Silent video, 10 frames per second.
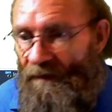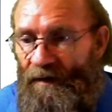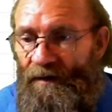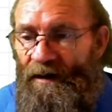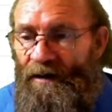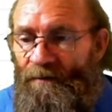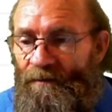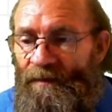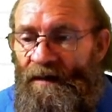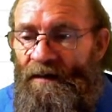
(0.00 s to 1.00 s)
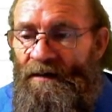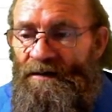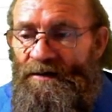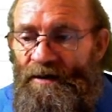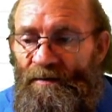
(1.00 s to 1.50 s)
Okay,
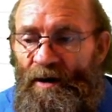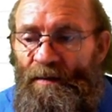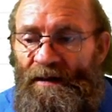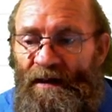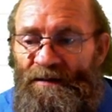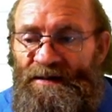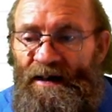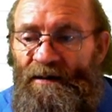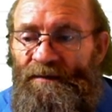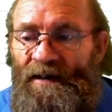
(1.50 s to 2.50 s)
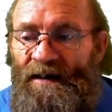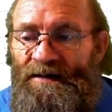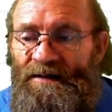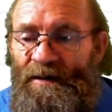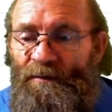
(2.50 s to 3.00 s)
so the moment I've saved the
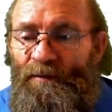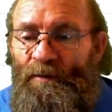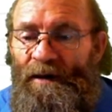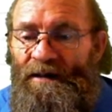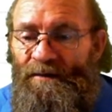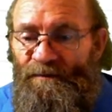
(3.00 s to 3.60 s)
XML format,